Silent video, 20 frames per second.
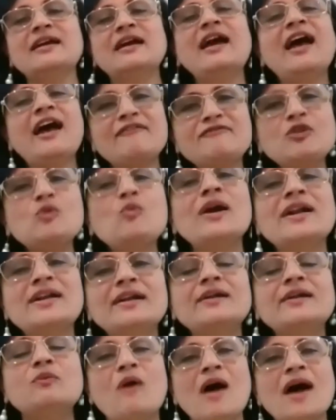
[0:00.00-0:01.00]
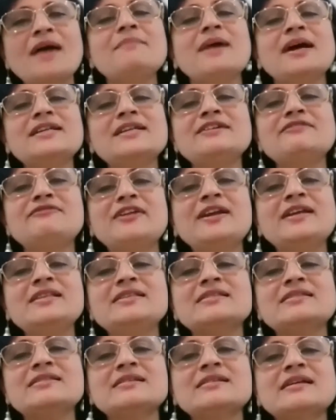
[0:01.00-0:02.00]
Have you wondered why, my dear
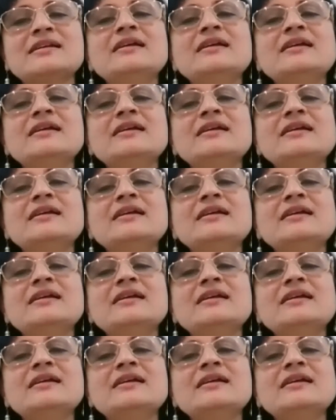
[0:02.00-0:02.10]
friends?